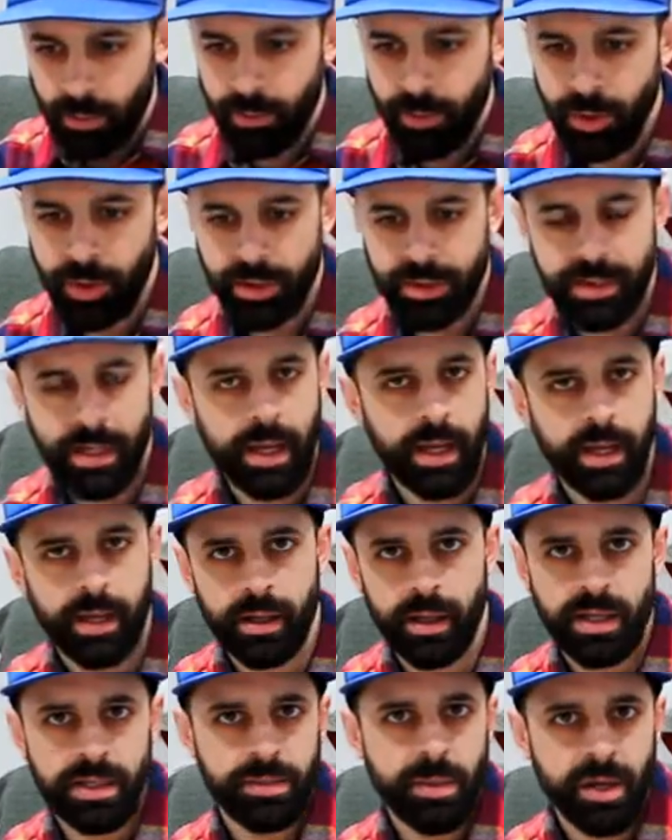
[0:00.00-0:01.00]
you can take
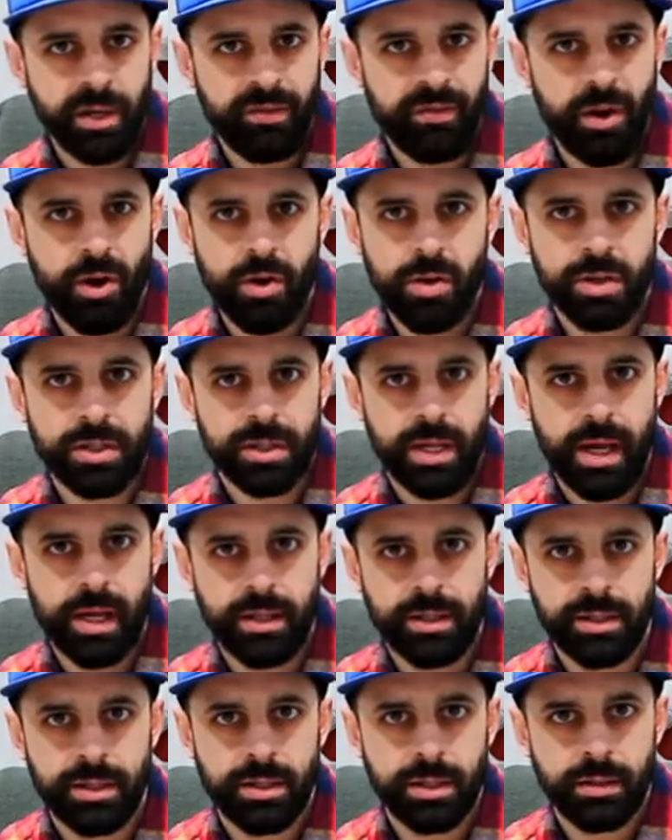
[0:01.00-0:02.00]
as many photos
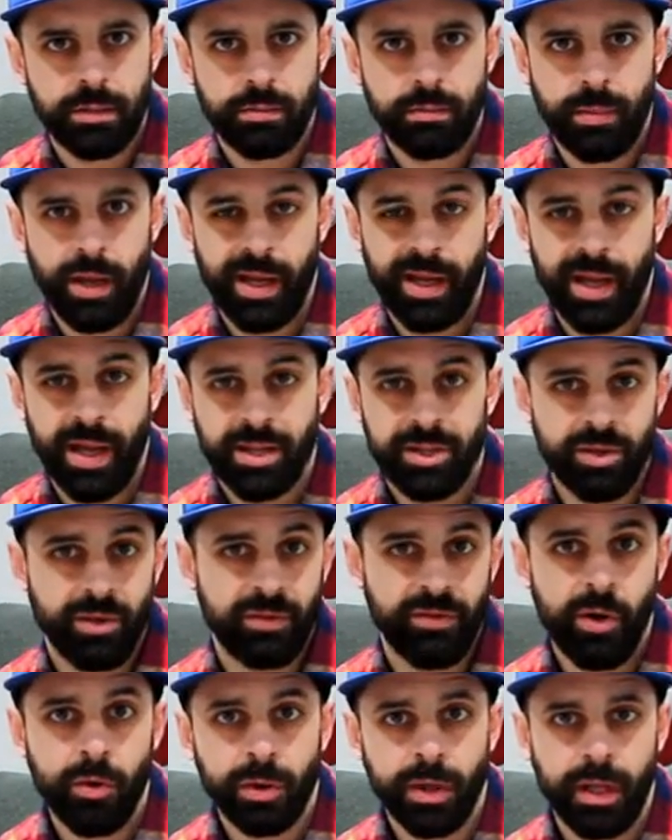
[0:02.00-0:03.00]
as I guess your
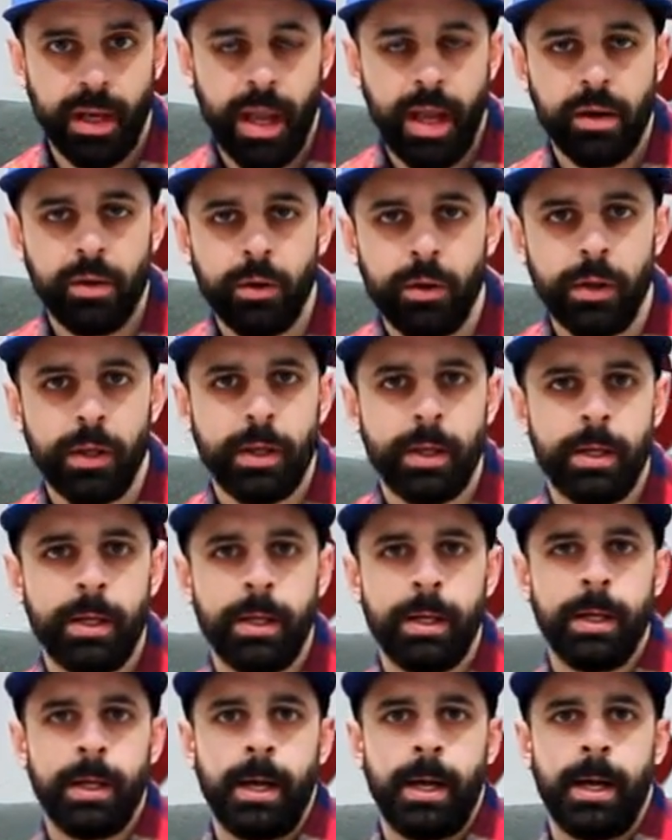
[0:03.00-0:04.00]
phone can handle,
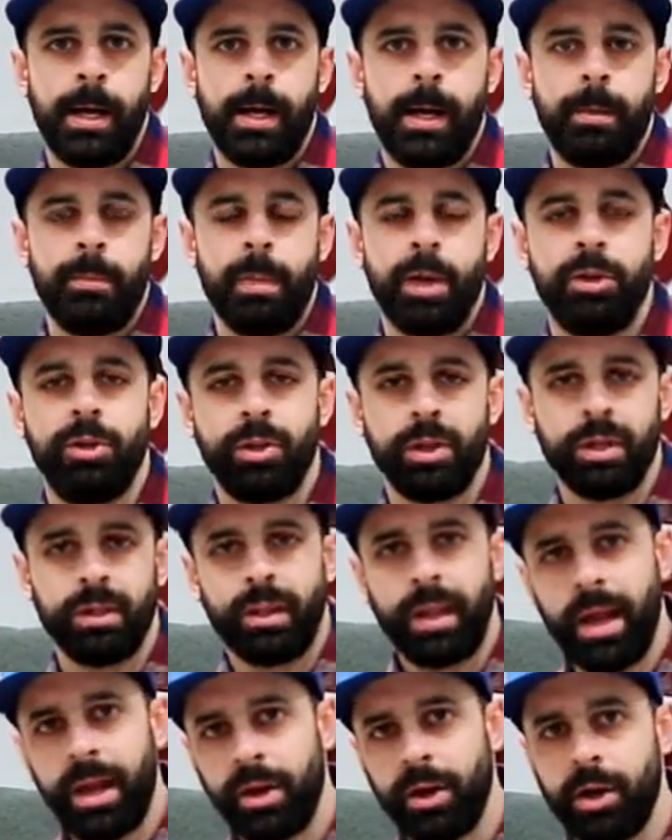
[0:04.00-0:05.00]
and you can
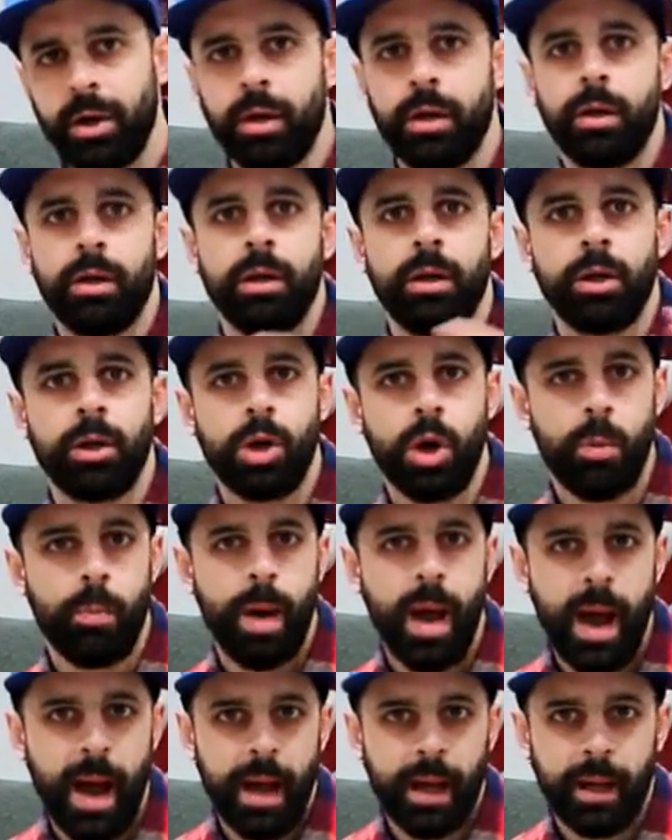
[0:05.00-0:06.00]
later go
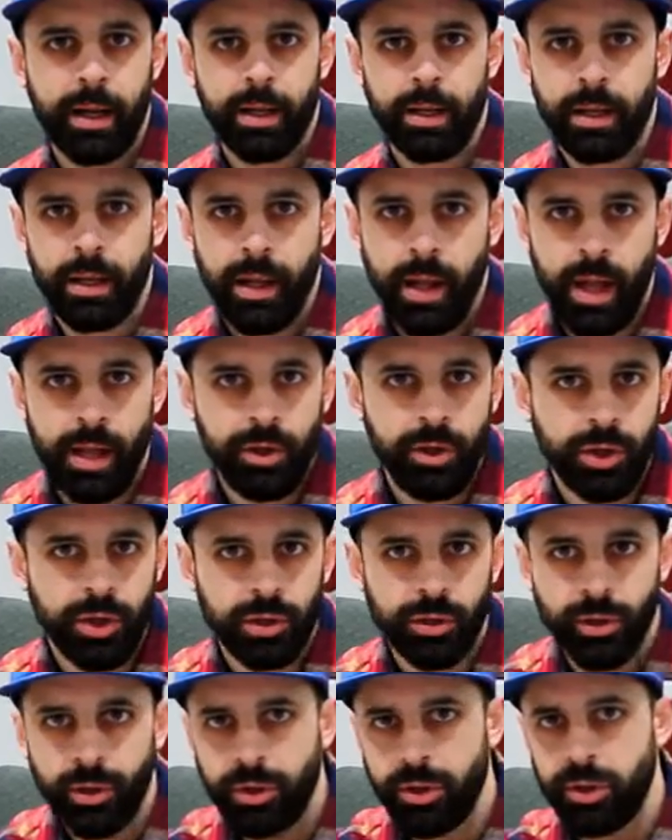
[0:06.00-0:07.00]
back and you
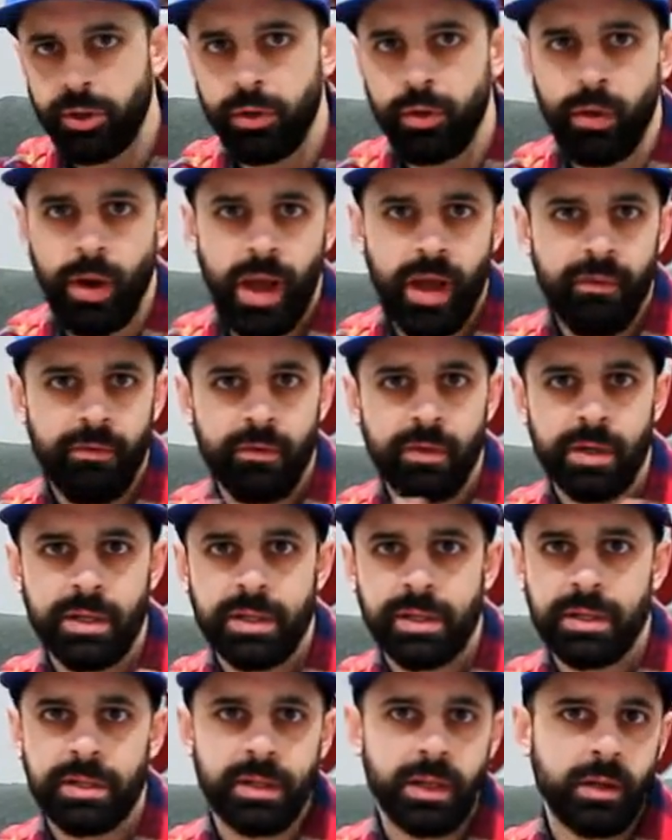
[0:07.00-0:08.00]
can look through every
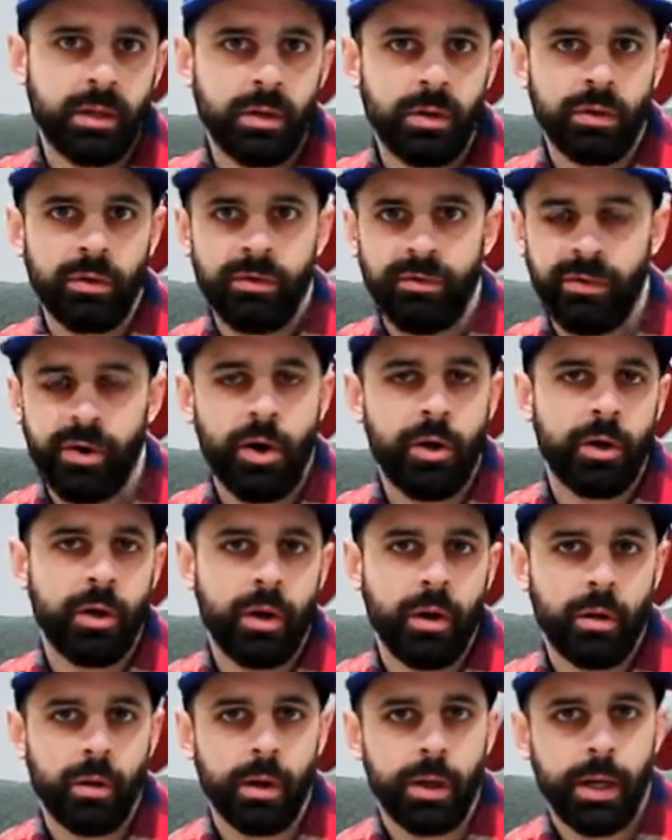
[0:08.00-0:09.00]
single
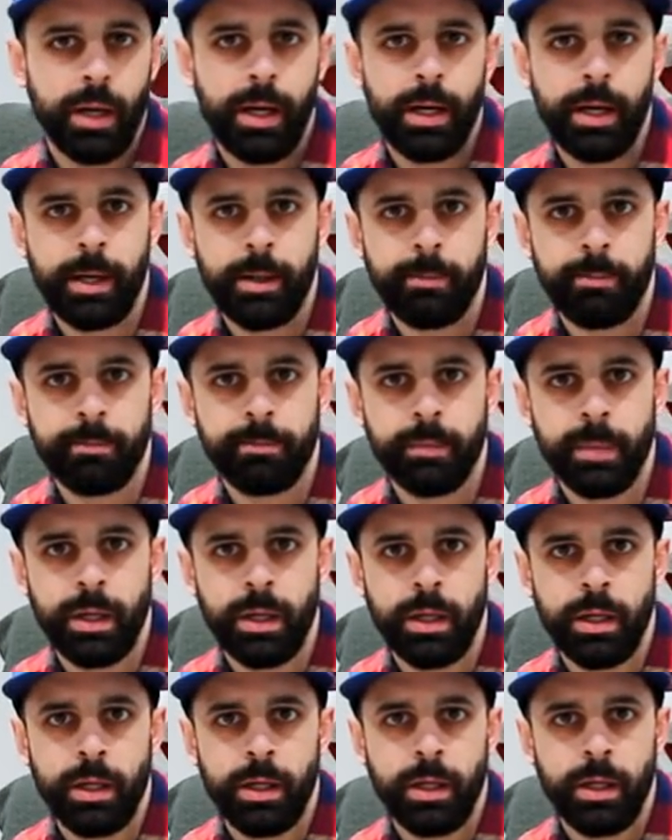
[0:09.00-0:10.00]
photo
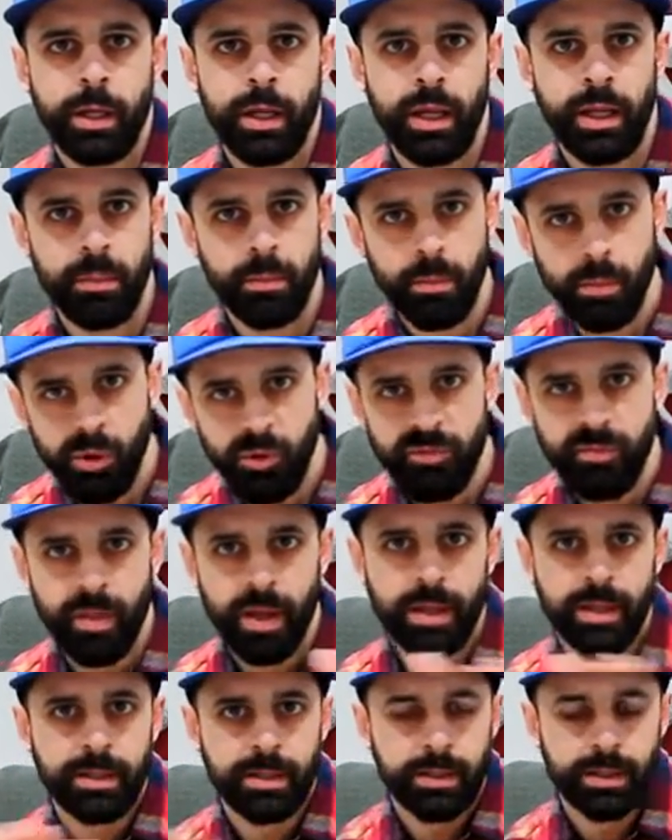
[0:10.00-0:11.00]
in
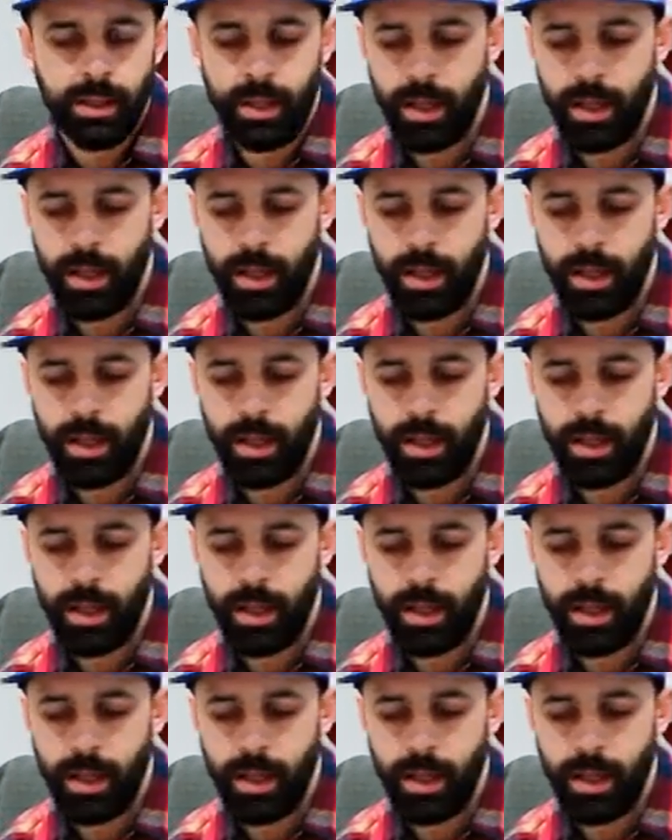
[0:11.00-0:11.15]
movement